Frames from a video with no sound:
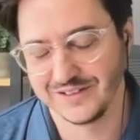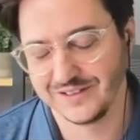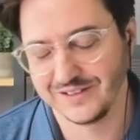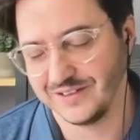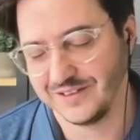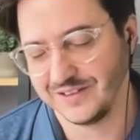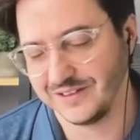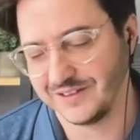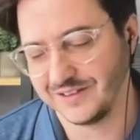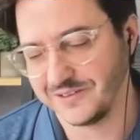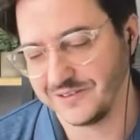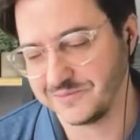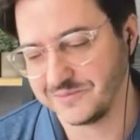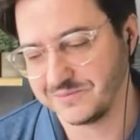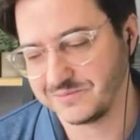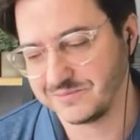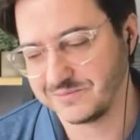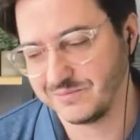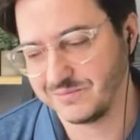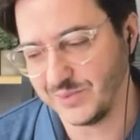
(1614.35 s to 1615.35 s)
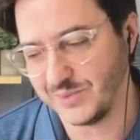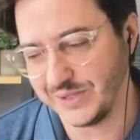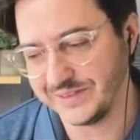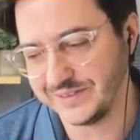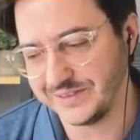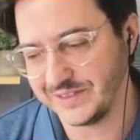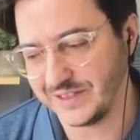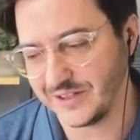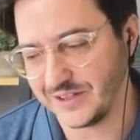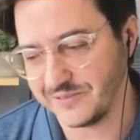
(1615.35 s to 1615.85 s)
um, but
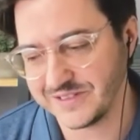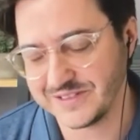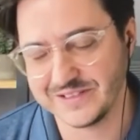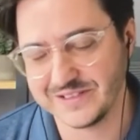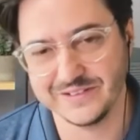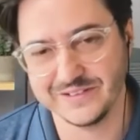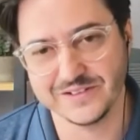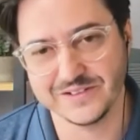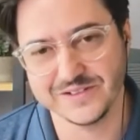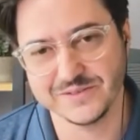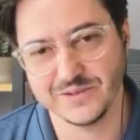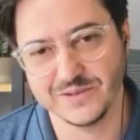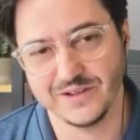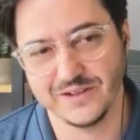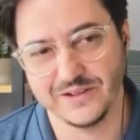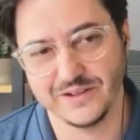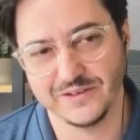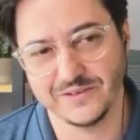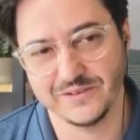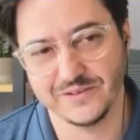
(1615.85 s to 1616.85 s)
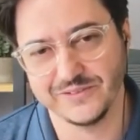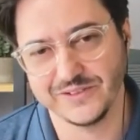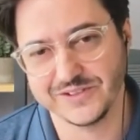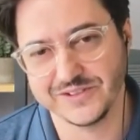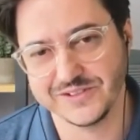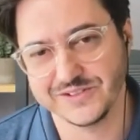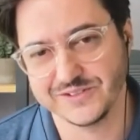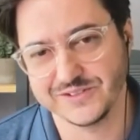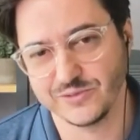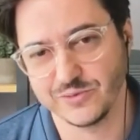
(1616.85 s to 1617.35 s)
uh, obviously there's uh,
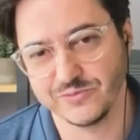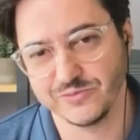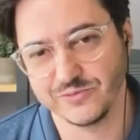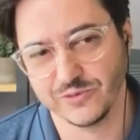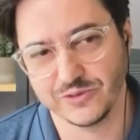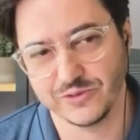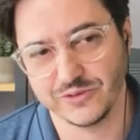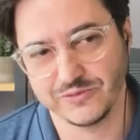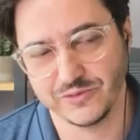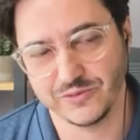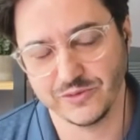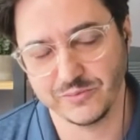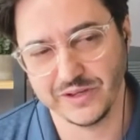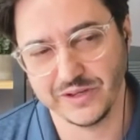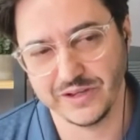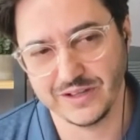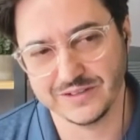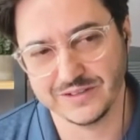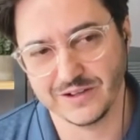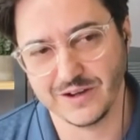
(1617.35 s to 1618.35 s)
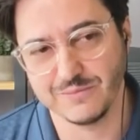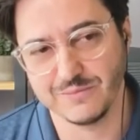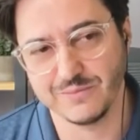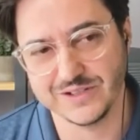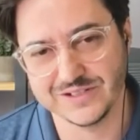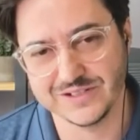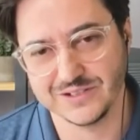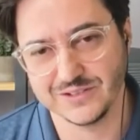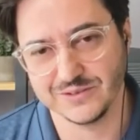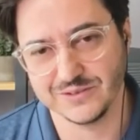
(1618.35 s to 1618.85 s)
there's room for for many other
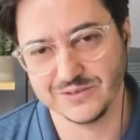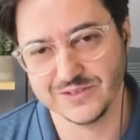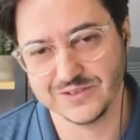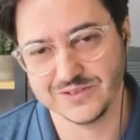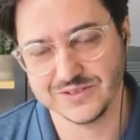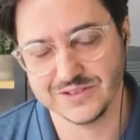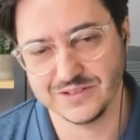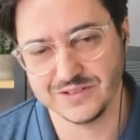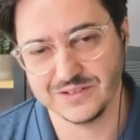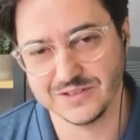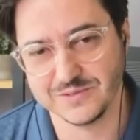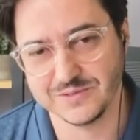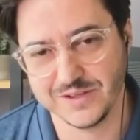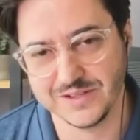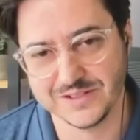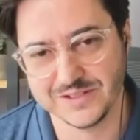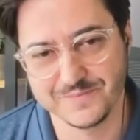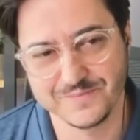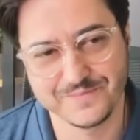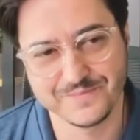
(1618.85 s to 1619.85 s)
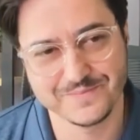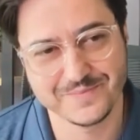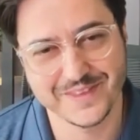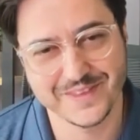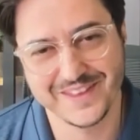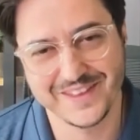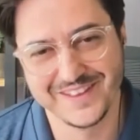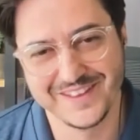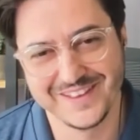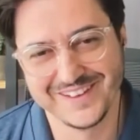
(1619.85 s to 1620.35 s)
companies to succeed in this space
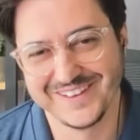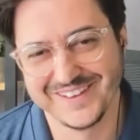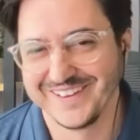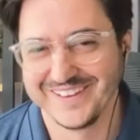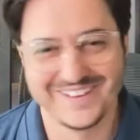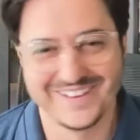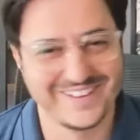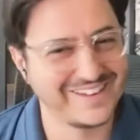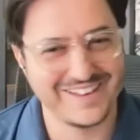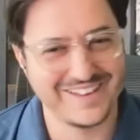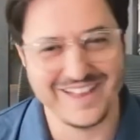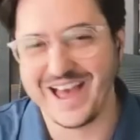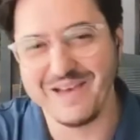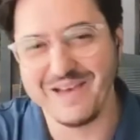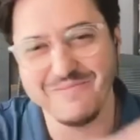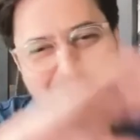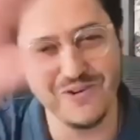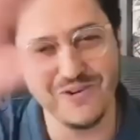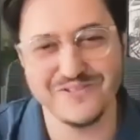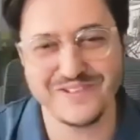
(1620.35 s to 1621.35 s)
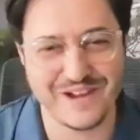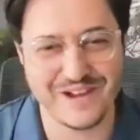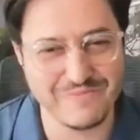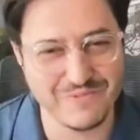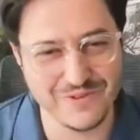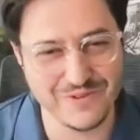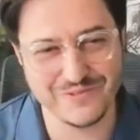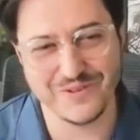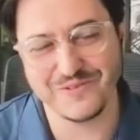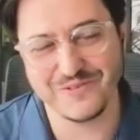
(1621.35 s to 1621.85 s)
I moved I
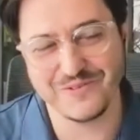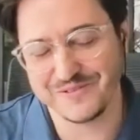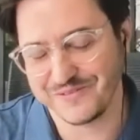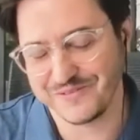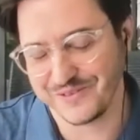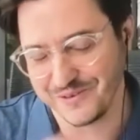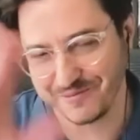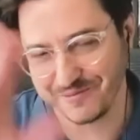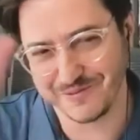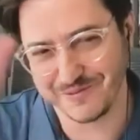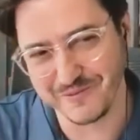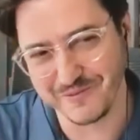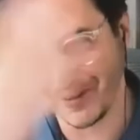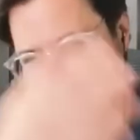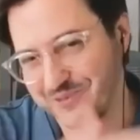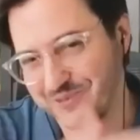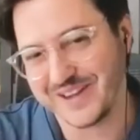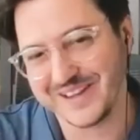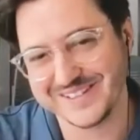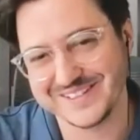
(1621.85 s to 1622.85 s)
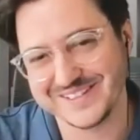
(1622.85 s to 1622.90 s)
moved over from from what you asked,